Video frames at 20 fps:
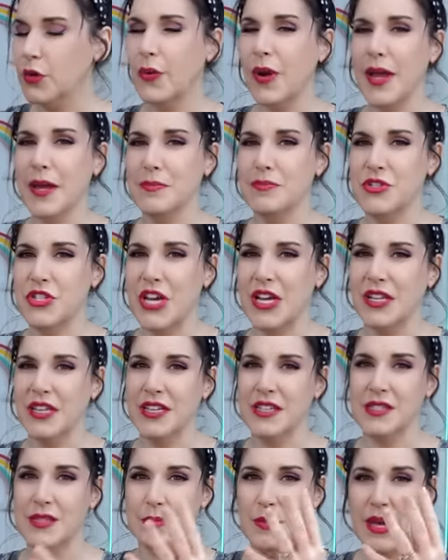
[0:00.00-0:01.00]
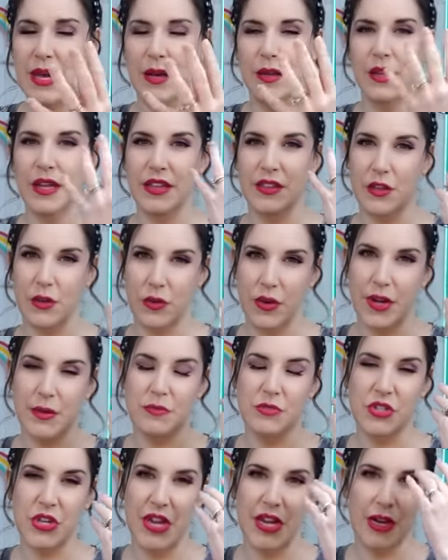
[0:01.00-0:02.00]
grape jelly smell, like the
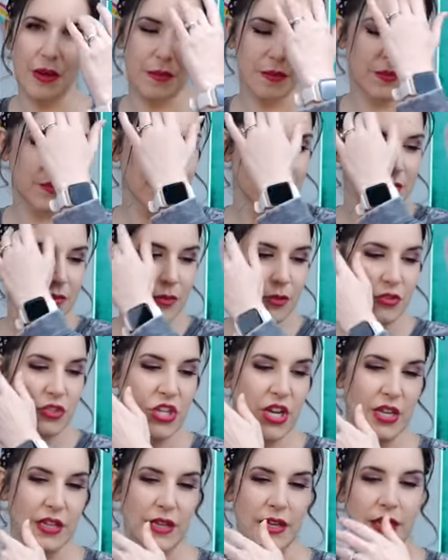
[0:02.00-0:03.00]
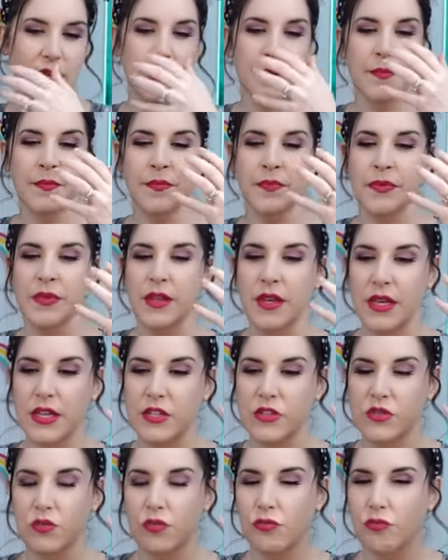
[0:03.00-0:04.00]
grape jam or jelly,
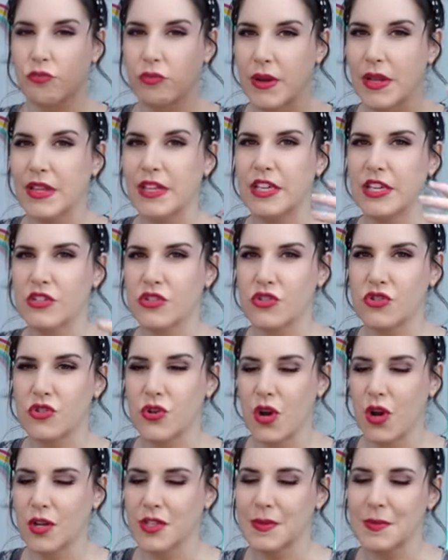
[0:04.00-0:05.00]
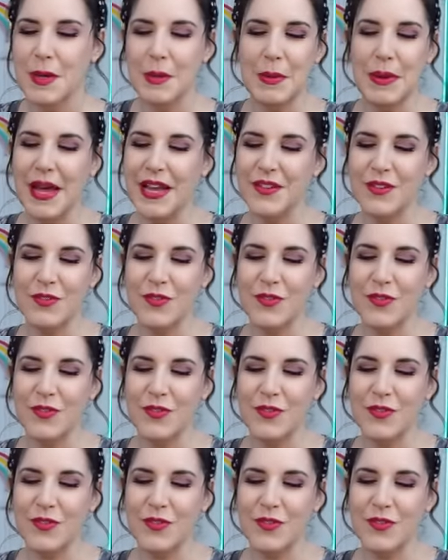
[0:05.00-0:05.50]
is really a strong smell, but I